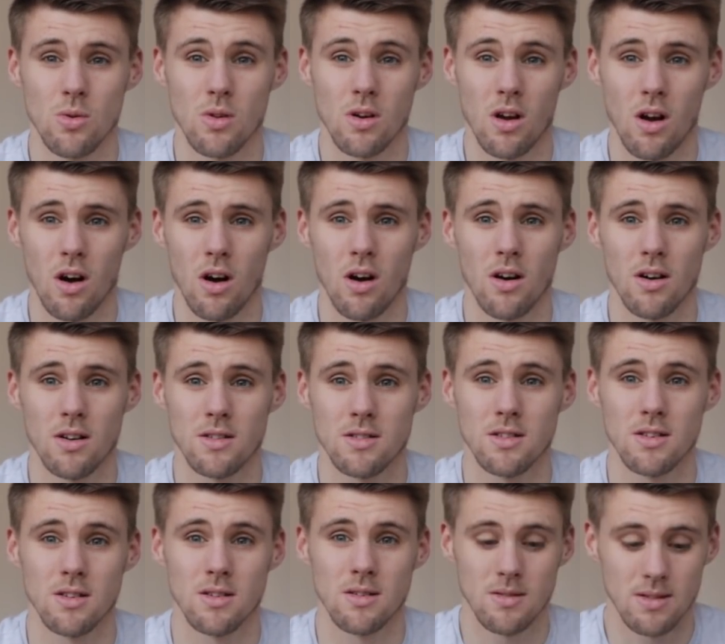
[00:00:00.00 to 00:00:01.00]
the car
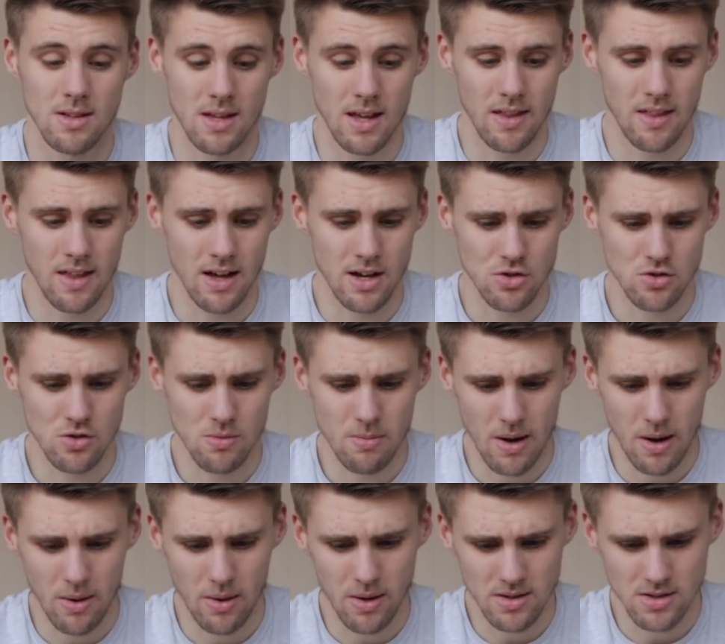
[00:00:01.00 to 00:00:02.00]
to get the extra
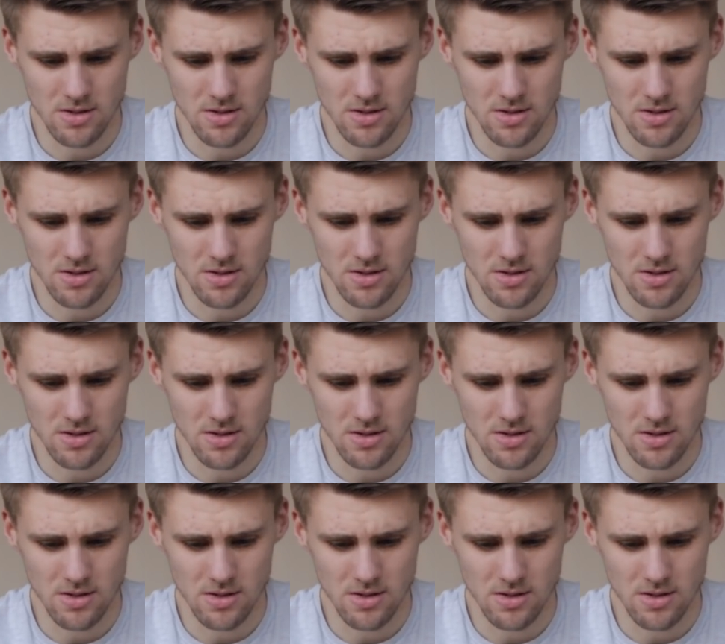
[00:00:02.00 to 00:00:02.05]
power.